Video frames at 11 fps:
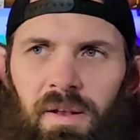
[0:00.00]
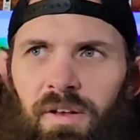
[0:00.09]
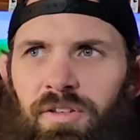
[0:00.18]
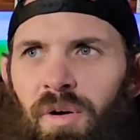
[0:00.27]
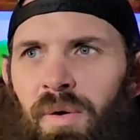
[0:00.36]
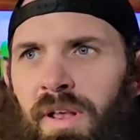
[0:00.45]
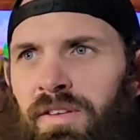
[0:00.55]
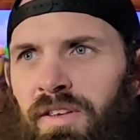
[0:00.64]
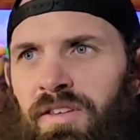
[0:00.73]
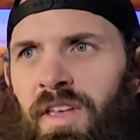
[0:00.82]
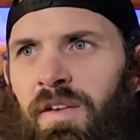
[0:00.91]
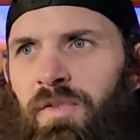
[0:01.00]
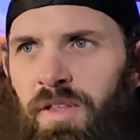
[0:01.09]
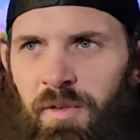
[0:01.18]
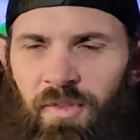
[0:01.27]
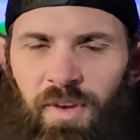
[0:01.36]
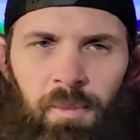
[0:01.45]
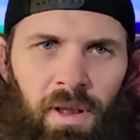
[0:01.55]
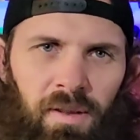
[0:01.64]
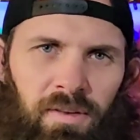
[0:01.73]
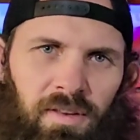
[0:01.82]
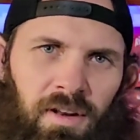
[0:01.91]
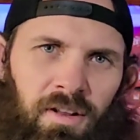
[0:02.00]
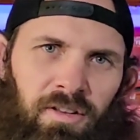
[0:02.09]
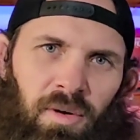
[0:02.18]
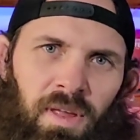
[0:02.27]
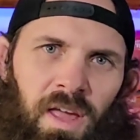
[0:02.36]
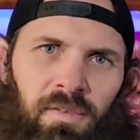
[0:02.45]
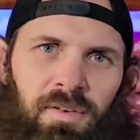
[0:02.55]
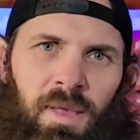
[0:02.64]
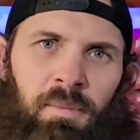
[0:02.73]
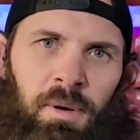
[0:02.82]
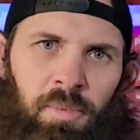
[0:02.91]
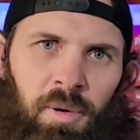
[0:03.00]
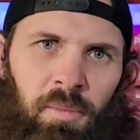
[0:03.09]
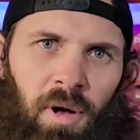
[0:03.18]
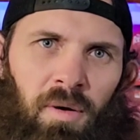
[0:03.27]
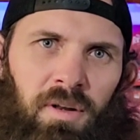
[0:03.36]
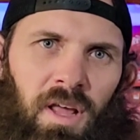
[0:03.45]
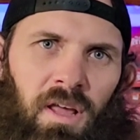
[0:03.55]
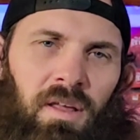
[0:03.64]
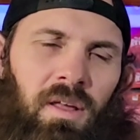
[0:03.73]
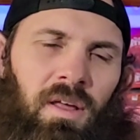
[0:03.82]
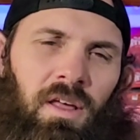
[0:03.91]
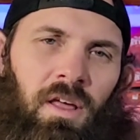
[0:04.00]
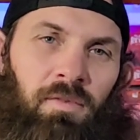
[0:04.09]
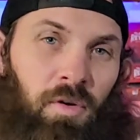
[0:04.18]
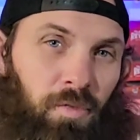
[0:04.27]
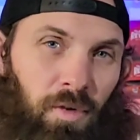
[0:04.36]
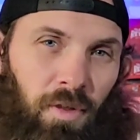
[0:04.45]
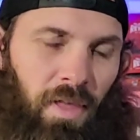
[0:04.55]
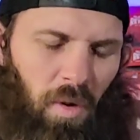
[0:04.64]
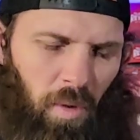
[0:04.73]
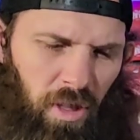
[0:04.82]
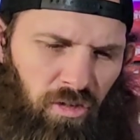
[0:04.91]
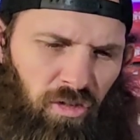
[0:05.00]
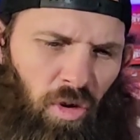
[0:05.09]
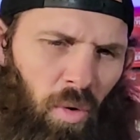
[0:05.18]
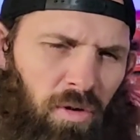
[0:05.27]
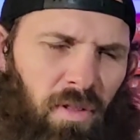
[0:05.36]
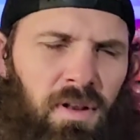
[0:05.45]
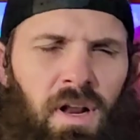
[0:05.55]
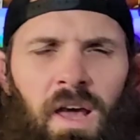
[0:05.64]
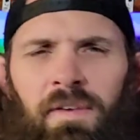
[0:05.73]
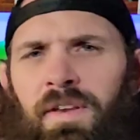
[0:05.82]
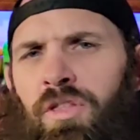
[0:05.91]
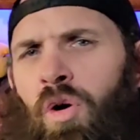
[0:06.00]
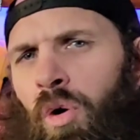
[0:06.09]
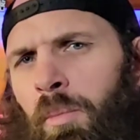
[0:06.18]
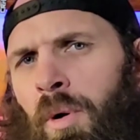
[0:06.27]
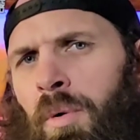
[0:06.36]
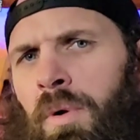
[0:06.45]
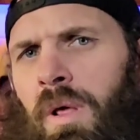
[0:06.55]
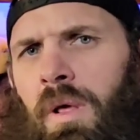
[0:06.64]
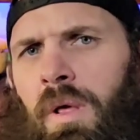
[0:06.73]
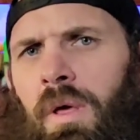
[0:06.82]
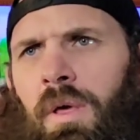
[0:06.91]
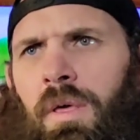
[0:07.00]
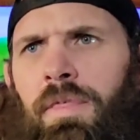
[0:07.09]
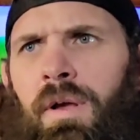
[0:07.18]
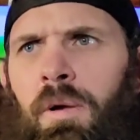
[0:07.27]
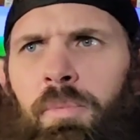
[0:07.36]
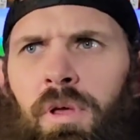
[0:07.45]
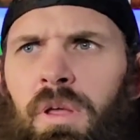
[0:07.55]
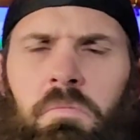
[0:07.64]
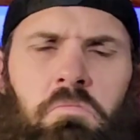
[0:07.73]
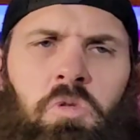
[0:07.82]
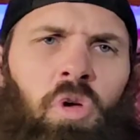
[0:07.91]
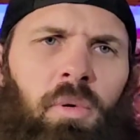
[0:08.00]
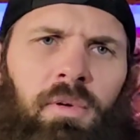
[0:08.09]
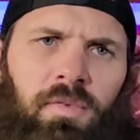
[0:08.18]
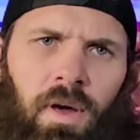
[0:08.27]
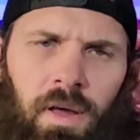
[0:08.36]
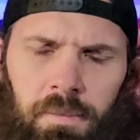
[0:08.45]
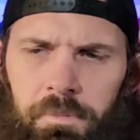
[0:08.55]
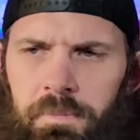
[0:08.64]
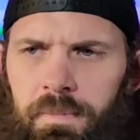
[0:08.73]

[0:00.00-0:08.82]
So is it safe for the females and is it okay for them to promote, hey, if you're feeling that way, just go under the knife, get the hormone therapy, you'll be fine.